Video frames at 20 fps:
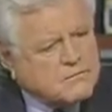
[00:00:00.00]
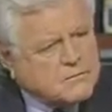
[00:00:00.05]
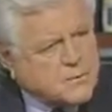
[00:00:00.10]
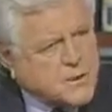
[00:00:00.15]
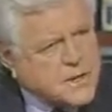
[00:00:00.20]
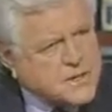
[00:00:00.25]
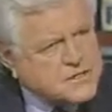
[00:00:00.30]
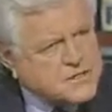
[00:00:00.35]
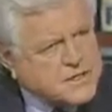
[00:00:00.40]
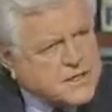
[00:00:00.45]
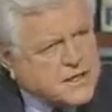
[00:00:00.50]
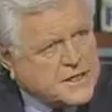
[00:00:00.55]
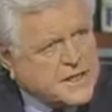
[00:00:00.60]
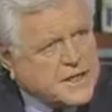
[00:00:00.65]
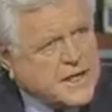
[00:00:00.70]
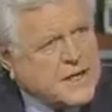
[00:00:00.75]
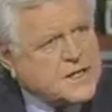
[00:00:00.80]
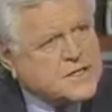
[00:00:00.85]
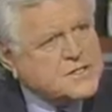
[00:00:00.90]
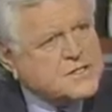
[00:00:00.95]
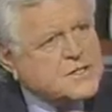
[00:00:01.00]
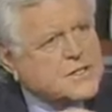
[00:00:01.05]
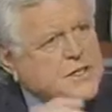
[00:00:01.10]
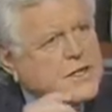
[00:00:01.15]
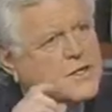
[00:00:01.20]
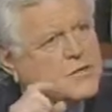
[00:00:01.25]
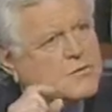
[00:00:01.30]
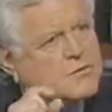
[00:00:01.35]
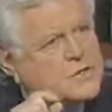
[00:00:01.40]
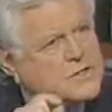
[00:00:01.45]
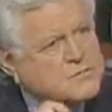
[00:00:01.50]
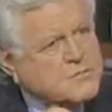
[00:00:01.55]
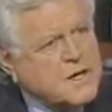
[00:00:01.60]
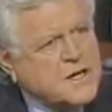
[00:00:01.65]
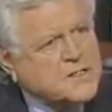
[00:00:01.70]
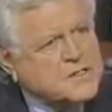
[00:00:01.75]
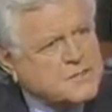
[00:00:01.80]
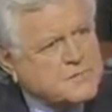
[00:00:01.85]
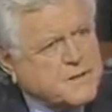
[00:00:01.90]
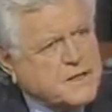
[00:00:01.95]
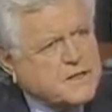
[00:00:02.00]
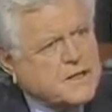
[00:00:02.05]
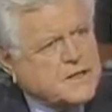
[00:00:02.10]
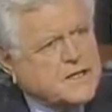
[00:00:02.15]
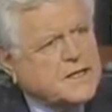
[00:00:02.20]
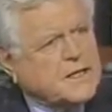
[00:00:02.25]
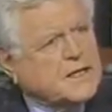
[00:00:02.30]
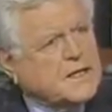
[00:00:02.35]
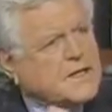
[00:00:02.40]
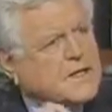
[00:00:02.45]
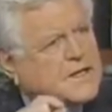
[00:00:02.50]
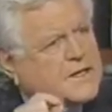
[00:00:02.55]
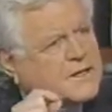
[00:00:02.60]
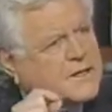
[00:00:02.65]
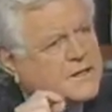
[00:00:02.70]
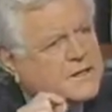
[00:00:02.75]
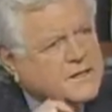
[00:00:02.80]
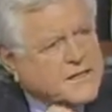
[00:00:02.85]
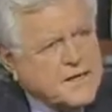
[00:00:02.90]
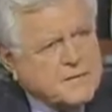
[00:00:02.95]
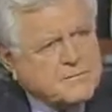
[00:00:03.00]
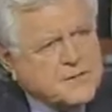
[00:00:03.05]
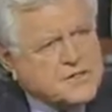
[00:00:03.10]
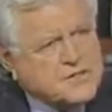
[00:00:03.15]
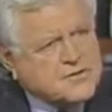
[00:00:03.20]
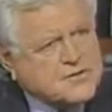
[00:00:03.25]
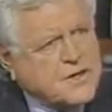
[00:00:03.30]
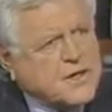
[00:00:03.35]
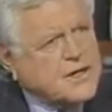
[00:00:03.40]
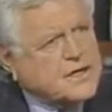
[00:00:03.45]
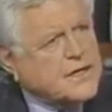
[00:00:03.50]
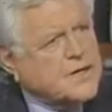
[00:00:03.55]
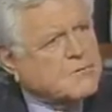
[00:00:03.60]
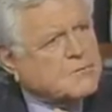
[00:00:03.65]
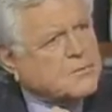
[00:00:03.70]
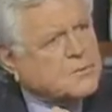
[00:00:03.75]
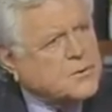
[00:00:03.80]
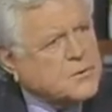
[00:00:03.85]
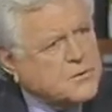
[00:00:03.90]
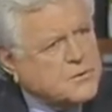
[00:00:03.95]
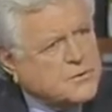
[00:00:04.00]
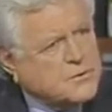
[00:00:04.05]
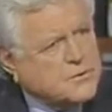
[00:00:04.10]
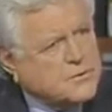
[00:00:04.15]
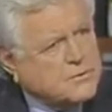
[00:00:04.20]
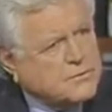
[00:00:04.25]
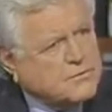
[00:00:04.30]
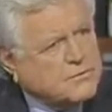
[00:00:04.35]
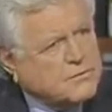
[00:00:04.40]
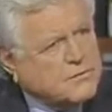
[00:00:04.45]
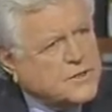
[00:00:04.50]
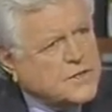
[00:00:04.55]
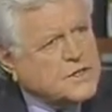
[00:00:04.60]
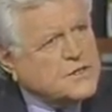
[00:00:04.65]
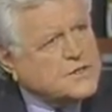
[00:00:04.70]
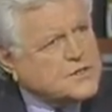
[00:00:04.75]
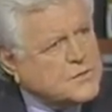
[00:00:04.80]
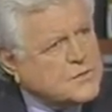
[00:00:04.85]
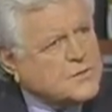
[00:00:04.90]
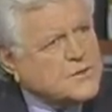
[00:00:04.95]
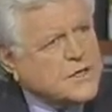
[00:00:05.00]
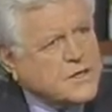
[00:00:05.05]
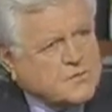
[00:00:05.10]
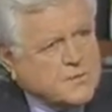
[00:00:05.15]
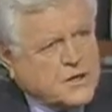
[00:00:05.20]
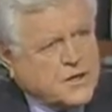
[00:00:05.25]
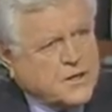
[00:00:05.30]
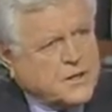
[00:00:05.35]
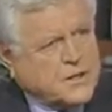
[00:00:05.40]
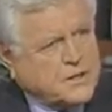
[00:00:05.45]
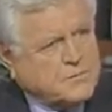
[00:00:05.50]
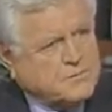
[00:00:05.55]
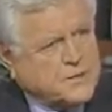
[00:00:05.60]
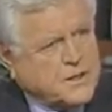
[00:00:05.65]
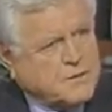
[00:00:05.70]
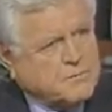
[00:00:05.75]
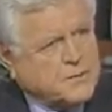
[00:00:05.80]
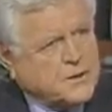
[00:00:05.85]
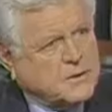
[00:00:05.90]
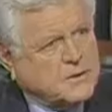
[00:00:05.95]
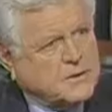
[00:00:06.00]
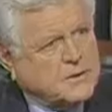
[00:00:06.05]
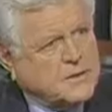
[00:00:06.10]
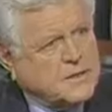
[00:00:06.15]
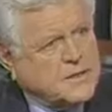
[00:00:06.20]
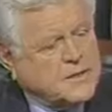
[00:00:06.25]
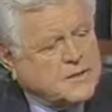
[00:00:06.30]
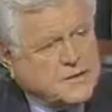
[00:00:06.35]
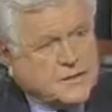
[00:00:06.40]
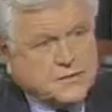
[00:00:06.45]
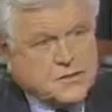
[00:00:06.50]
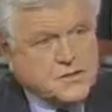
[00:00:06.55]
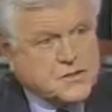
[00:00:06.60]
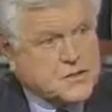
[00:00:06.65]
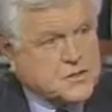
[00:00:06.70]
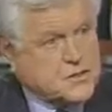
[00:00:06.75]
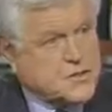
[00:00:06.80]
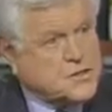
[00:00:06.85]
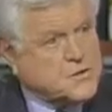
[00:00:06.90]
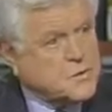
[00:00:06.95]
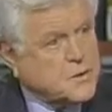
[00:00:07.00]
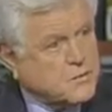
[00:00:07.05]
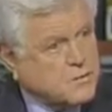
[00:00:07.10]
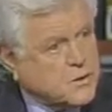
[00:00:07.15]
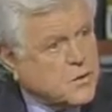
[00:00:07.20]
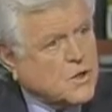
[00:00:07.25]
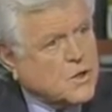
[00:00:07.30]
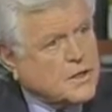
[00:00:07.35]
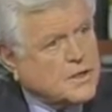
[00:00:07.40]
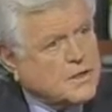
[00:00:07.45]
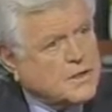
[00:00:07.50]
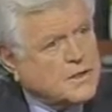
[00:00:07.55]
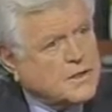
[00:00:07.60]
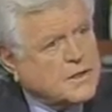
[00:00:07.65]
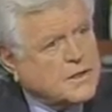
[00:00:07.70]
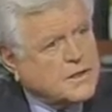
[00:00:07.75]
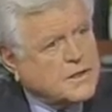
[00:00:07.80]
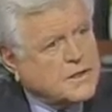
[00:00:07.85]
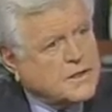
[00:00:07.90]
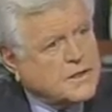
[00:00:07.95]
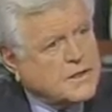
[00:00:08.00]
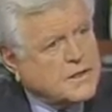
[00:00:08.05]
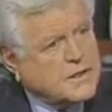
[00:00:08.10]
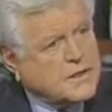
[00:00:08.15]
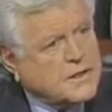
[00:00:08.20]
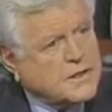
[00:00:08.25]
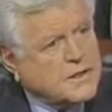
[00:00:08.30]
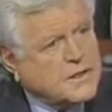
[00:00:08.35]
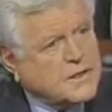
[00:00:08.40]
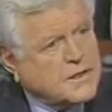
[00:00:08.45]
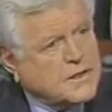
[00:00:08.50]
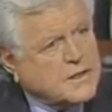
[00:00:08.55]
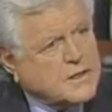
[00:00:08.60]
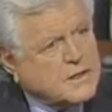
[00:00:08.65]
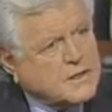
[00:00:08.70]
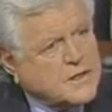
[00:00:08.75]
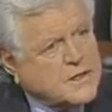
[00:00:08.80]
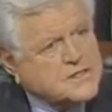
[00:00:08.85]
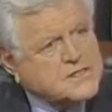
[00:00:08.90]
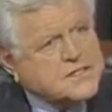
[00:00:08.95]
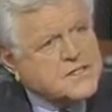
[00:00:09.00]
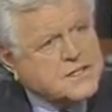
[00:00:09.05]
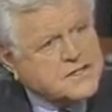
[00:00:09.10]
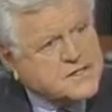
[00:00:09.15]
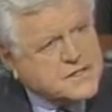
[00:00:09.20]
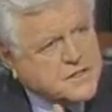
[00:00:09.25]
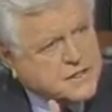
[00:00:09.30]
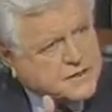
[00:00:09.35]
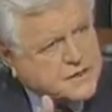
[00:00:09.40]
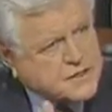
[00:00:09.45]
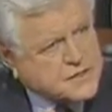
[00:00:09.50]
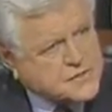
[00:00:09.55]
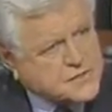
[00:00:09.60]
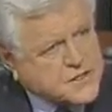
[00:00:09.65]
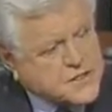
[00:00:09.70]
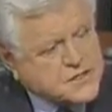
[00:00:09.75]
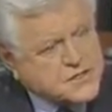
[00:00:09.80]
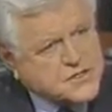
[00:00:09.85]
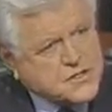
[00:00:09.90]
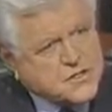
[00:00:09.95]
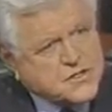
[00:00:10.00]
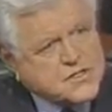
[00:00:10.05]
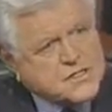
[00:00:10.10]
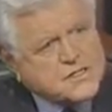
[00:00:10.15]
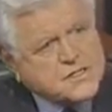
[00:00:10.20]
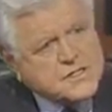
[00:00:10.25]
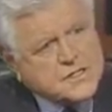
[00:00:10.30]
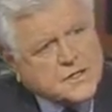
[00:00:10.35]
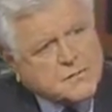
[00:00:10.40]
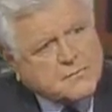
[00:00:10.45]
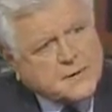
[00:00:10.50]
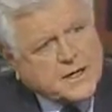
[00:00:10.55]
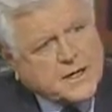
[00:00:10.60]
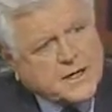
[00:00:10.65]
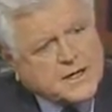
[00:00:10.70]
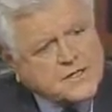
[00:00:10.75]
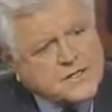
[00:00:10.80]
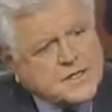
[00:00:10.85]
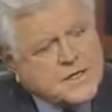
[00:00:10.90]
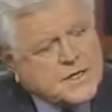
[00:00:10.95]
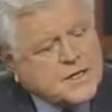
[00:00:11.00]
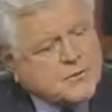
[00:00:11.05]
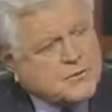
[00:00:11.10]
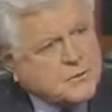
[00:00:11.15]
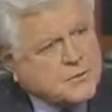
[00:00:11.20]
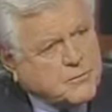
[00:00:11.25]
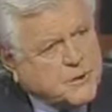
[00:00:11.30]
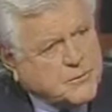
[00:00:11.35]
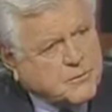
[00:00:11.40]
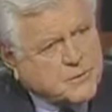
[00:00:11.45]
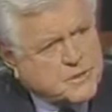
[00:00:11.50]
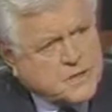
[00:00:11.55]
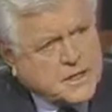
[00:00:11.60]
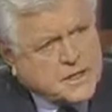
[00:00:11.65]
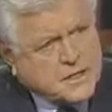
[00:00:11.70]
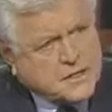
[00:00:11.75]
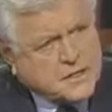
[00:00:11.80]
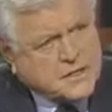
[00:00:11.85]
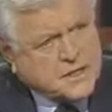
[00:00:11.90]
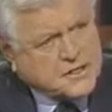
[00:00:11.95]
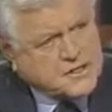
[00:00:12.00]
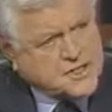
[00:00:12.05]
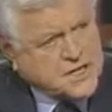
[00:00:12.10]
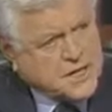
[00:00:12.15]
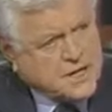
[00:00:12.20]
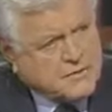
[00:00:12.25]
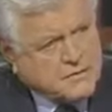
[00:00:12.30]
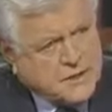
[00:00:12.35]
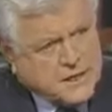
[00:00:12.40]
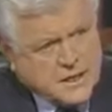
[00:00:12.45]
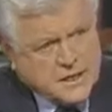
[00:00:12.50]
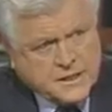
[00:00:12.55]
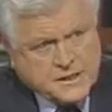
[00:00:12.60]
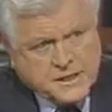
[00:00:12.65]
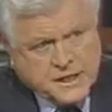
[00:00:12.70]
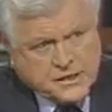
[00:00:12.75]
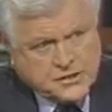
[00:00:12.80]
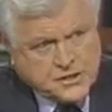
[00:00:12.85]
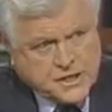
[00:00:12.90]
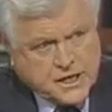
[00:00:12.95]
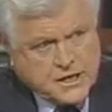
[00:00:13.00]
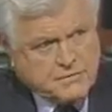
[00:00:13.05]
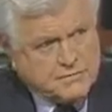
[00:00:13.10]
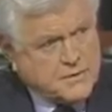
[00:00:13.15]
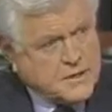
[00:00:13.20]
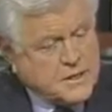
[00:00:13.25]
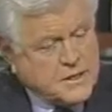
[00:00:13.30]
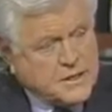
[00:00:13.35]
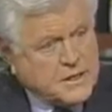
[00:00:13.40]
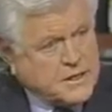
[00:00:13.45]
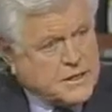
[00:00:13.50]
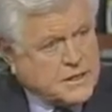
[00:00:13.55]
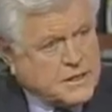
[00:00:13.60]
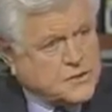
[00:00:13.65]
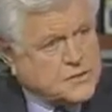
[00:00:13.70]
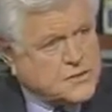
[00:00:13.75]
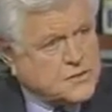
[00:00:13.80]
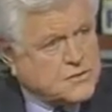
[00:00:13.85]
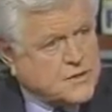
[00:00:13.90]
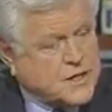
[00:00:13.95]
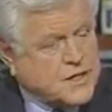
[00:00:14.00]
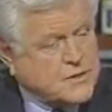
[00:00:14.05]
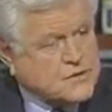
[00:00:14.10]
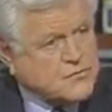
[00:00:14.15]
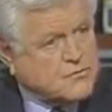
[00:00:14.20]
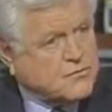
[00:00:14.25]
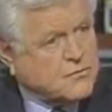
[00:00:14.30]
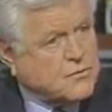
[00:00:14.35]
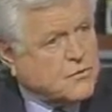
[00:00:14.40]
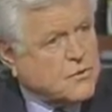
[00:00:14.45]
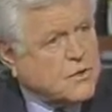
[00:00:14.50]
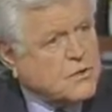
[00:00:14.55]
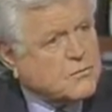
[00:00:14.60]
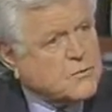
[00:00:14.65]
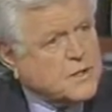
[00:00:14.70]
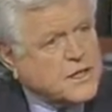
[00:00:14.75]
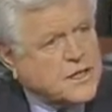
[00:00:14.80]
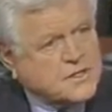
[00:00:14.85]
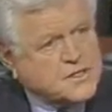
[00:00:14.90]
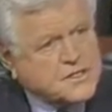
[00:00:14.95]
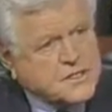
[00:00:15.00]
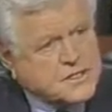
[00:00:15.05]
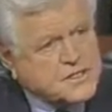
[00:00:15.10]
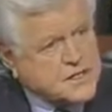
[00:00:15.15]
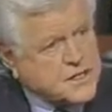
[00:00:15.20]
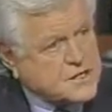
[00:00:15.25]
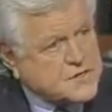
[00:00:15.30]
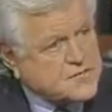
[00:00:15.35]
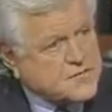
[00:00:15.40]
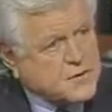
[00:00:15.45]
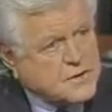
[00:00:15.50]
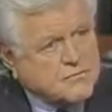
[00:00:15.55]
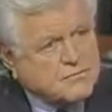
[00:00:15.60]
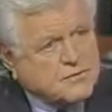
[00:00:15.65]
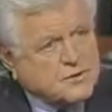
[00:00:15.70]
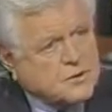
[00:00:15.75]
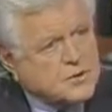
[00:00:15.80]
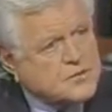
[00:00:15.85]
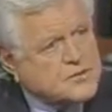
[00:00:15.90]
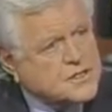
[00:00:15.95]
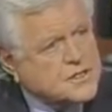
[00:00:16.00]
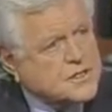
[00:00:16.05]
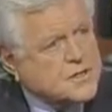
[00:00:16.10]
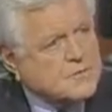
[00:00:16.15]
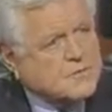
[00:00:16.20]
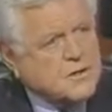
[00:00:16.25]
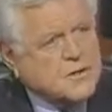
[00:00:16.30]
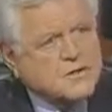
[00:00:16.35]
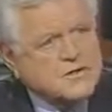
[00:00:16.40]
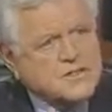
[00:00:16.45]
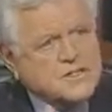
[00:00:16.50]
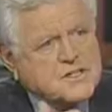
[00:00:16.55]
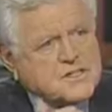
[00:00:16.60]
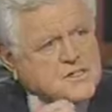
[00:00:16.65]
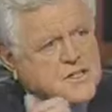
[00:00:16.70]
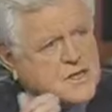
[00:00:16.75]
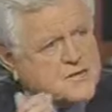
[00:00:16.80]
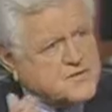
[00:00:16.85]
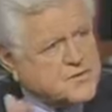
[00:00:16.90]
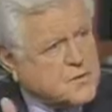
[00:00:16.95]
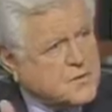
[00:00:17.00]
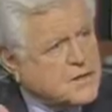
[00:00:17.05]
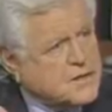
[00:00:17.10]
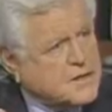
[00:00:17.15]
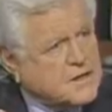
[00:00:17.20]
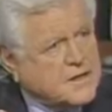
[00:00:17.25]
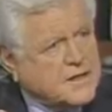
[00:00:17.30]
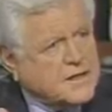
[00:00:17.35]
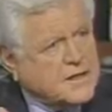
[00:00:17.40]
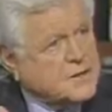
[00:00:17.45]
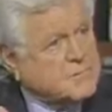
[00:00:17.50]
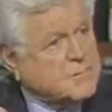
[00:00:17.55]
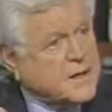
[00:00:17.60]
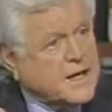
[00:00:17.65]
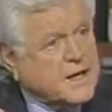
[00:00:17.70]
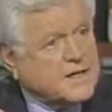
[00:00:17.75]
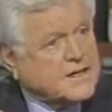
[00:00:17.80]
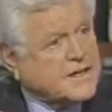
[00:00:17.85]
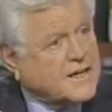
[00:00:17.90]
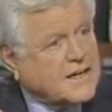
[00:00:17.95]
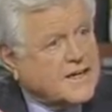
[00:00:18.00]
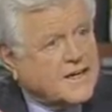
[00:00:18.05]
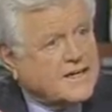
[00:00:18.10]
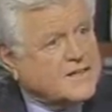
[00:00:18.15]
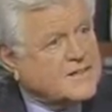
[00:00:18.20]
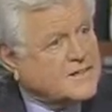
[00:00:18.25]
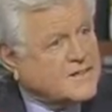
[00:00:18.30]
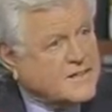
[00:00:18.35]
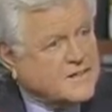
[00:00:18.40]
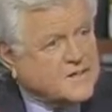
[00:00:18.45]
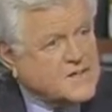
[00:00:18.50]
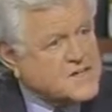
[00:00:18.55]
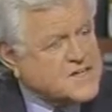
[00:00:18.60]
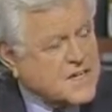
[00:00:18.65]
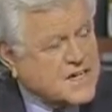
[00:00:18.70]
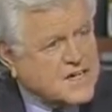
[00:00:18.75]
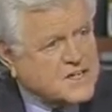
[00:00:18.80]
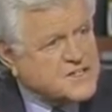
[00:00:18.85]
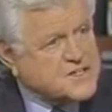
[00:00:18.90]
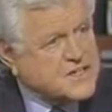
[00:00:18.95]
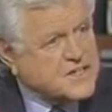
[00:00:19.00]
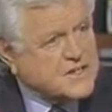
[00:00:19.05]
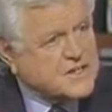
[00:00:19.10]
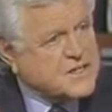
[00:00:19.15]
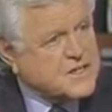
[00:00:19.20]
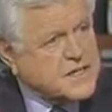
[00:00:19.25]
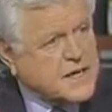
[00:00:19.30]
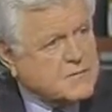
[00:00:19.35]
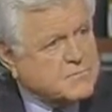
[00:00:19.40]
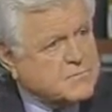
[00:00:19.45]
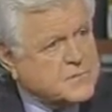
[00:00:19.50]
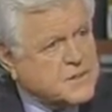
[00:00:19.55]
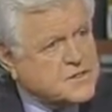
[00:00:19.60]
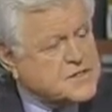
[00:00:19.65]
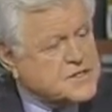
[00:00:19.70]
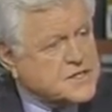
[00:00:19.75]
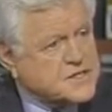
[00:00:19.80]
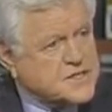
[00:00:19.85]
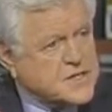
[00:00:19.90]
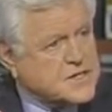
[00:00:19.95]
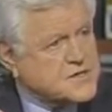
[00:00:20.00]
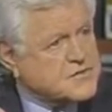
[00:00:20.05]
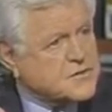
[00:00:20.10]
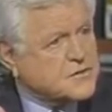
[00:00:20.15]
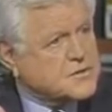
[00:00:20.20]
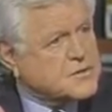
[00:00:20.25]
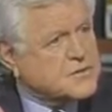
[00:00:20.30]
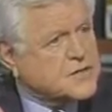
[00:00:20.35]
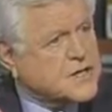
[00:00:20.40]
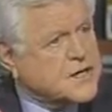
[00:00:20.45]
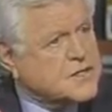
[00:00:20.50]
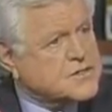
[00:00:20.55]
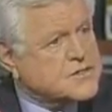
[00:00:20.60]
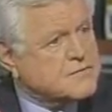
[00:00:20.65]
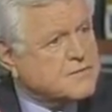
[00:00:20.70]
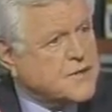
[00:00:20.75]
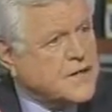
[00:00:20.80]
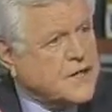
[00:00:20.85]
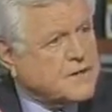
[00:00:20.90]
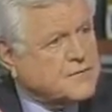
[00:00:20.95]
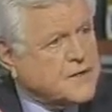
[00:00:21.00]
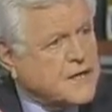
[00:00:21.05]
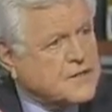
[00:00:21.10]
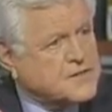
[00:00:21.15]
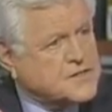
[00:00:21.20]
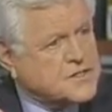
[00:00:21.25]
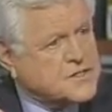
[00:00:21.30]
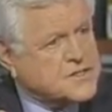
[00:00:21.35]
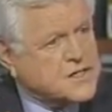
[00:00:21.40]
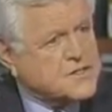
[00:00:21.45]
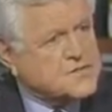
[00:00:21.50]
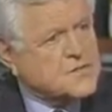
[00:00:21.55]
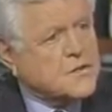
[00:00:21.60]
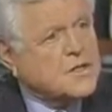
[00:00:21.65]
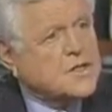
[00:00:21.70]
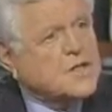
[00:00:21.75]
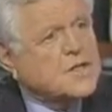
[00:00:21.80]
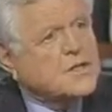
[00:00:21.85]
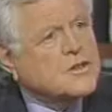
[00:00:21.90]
President has the responsibility to demonstrate and prove to the American people that the surge will work. This is because the surges in the past, when we were in Najaf in 2004, were not successful. In Fallujah, they weren't successful. In Baghdad this last year, that haven't been successful. 2005, not successful.